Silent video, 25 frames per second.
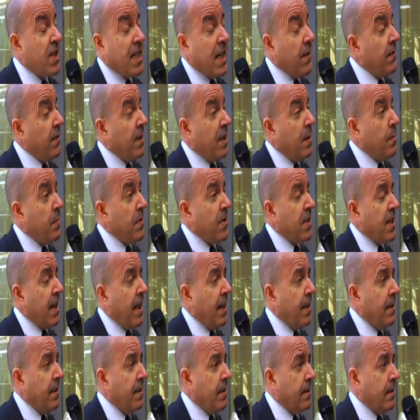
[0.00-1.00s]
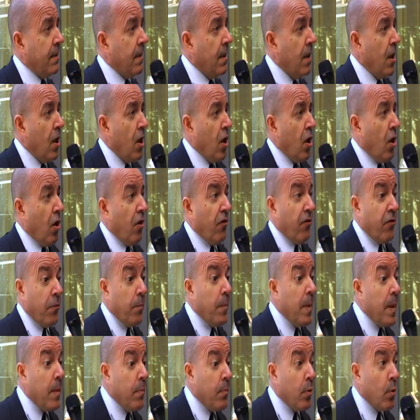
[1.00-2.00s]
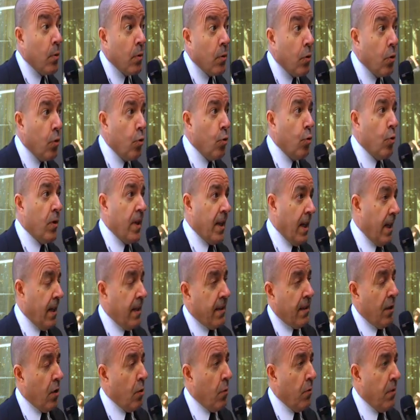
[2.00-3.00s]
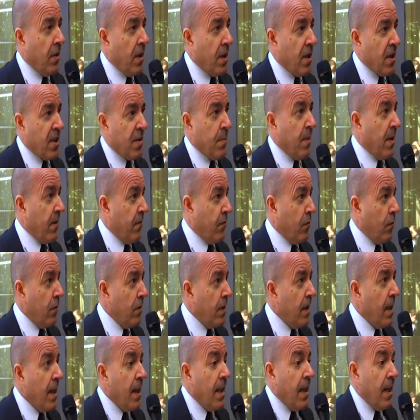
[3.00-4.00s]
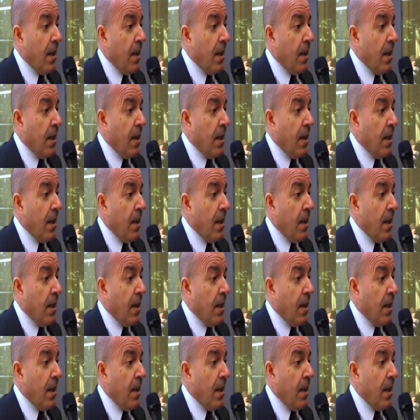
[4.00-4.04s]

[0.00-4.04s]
70% of people who currently own a smartphone